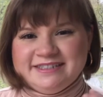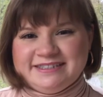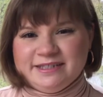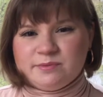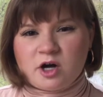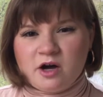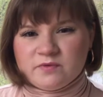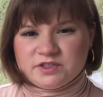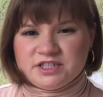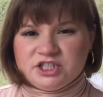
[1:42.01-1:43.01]
deep
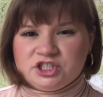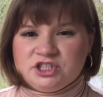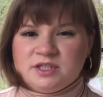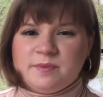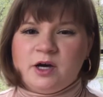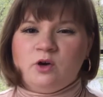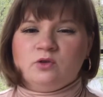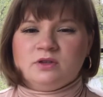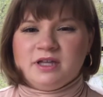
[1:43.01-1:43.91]
conversations about